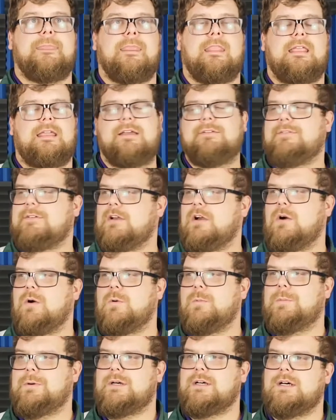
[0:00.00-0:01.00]
if
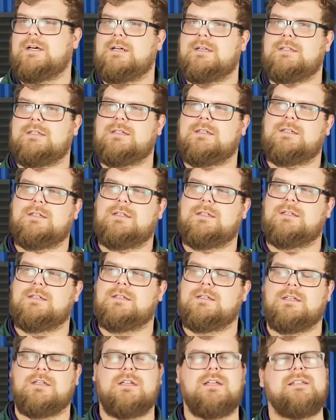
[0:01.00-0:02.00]
COPPA
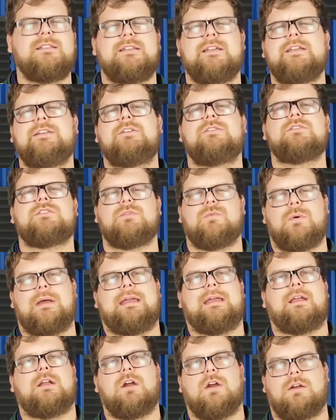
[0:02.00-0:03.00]
continues the way
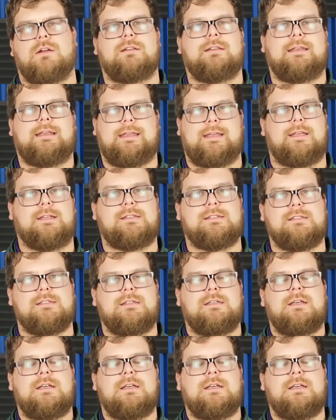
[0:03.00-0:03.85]
it currently is.